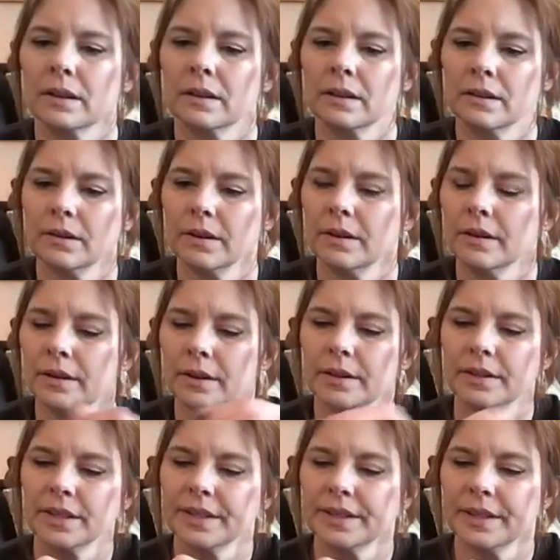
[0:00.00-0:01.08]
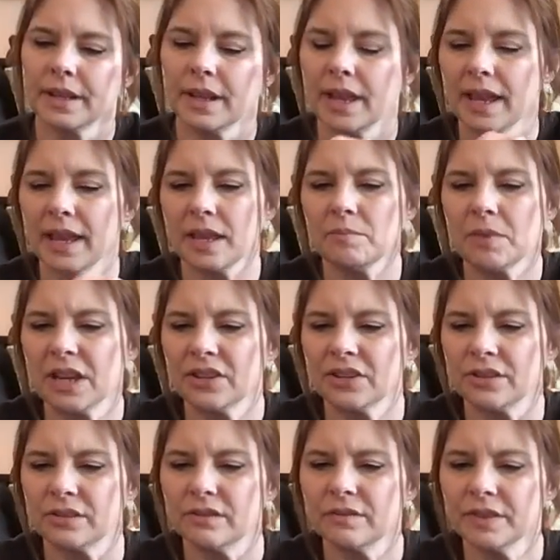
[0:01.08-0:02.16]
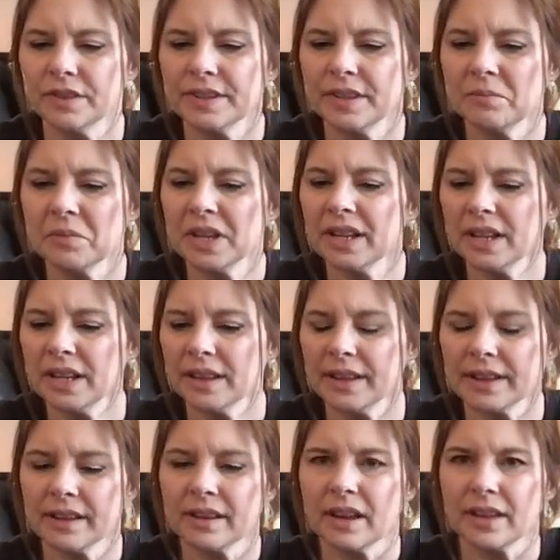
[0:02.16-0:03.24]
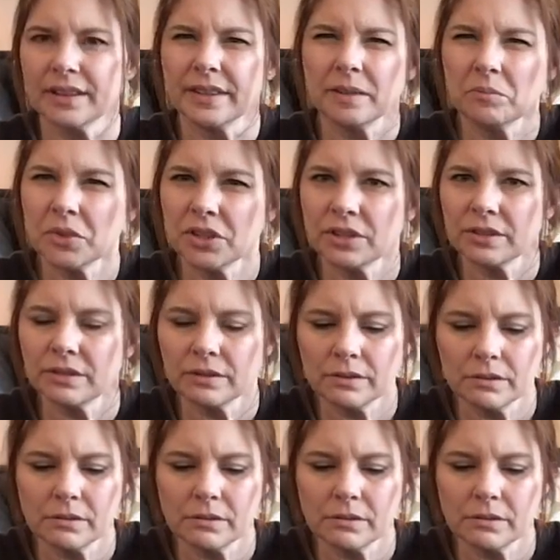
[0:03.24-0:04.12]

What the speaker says: Or just a handmade shoe for somebody, like a custom shoe?